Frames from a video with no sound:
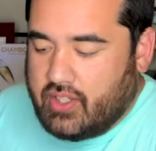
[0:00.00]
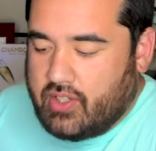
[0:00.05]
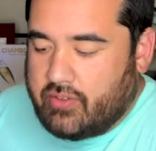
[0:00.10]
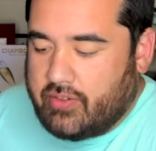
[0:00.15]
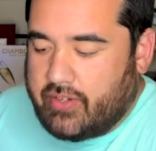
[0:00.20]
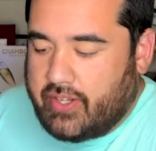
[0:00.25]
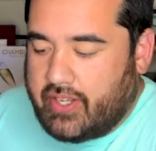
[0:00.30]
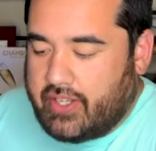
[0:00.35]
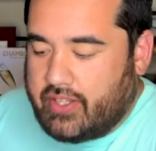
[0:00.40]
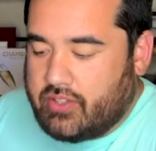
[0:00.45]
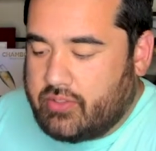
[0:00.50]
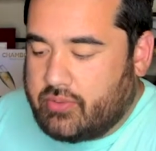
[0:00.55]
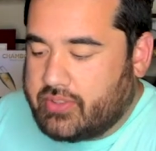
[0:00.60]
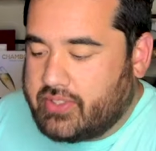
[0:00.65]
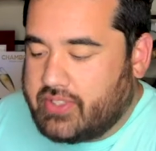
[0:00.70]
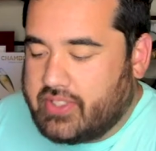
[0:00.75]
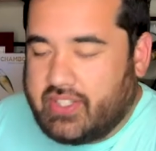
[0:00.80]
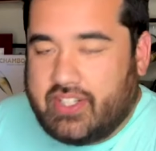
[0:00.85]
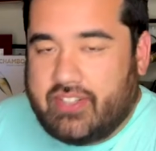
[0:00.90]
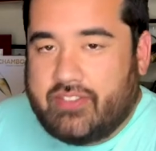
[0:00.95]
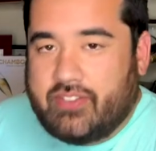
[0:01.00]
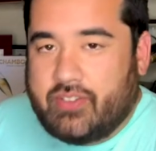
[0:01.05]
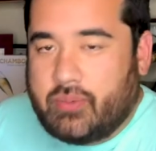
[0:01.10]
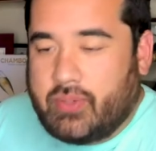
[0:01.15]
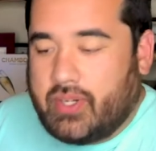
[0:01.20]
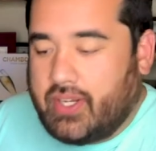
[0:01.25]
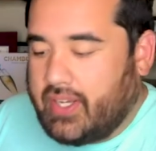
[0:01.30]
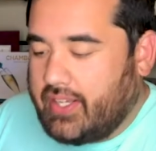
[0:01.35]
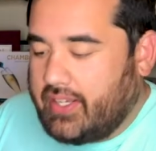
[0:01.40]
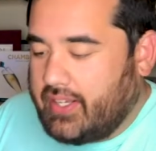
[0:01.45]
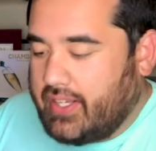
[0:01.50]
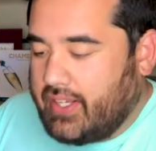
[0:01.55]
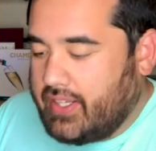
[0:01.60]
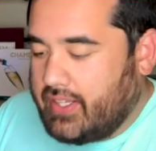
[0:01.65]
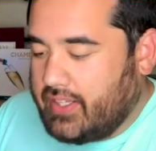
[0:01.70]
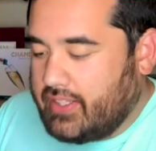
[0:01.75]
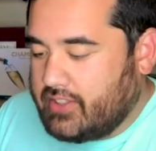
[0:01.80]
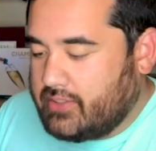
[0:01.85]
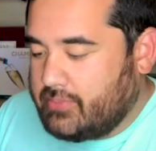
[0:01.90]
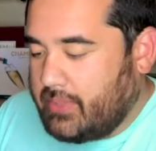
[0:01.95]
range, which can give the wine
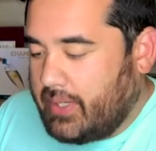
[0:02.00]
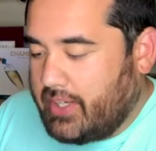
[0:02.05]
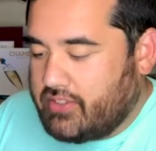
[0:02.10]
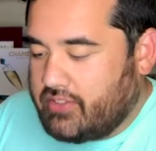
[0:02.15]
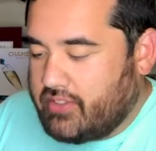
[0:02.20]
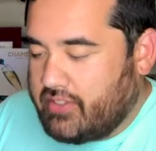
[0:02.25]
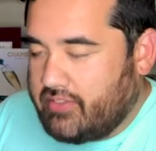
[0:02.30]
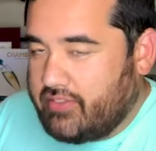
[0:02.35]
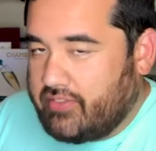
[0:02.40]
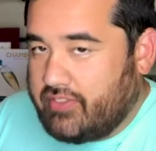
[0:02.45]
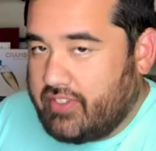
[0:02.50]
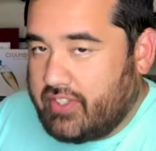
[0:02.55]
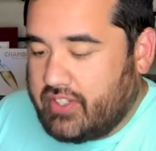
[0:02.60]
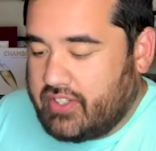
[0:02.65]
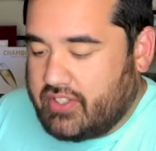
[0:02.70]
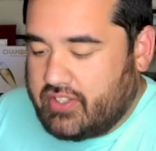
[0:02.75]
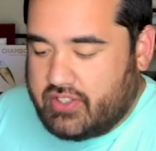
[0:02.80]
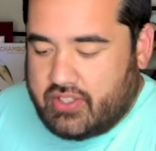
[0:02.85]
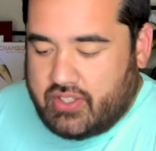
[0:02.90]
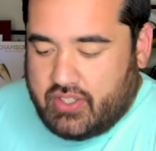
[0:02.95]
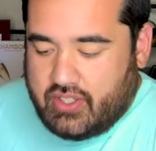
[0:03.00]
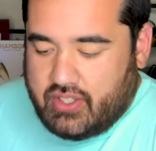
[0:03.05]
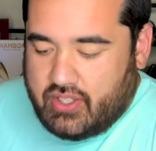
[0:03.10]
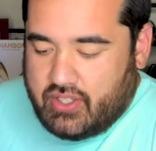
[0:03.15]
a spice-driven finish.